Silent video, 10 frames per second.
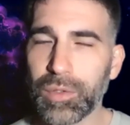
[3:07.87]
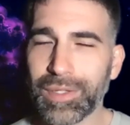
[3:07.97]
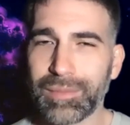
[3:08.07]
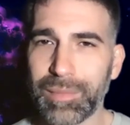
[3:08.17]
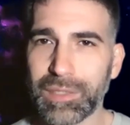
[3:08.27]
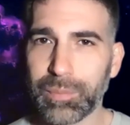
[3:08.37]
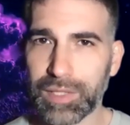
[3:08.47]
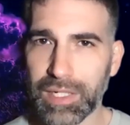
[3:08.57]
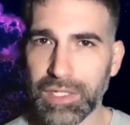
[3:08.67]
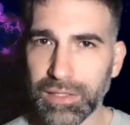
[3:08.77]
you can meet
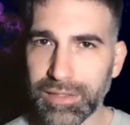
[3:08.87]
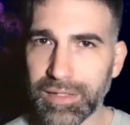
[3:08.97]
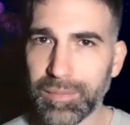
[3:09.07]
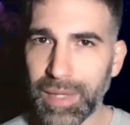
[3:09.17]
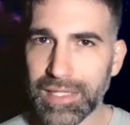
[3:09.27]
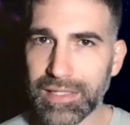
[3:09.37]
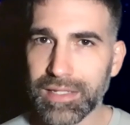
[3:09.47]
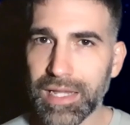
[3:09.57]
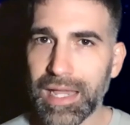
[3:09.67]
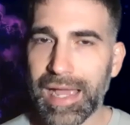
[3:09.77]
potential teammates
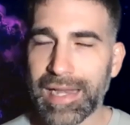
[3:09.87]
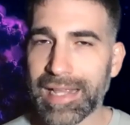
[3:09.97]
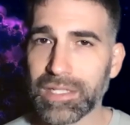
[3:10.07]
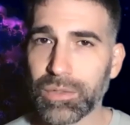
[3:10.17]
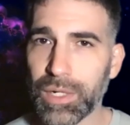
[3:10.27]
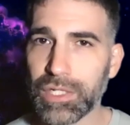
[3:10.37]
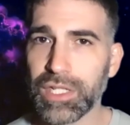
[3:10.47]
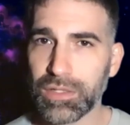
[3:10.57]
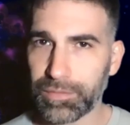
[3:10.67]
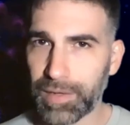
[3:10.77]
and ask
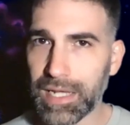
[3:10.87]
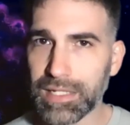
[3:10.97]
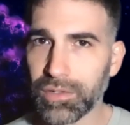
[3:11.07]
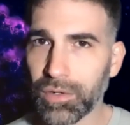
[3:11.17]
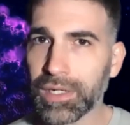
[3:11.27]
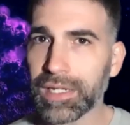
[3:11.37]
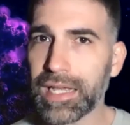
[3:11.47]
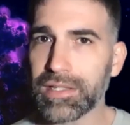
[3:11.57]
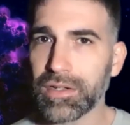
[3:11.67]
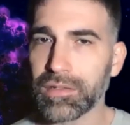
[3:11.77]
questions of us, the
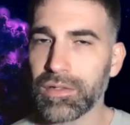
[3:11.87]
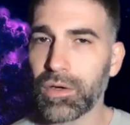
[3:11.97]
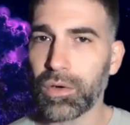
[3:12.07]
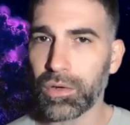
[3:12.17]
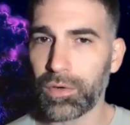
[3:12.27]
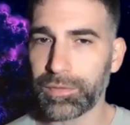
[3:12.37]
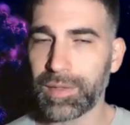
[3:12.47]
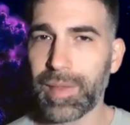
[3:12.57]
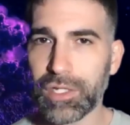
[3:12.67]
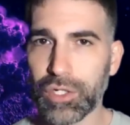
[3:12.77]
organizers, or of the
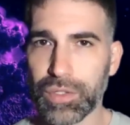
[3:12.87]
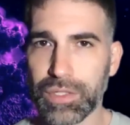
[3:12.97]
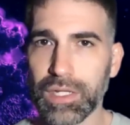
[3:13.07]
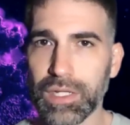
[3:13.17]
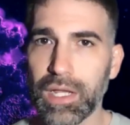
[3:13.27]
mentors.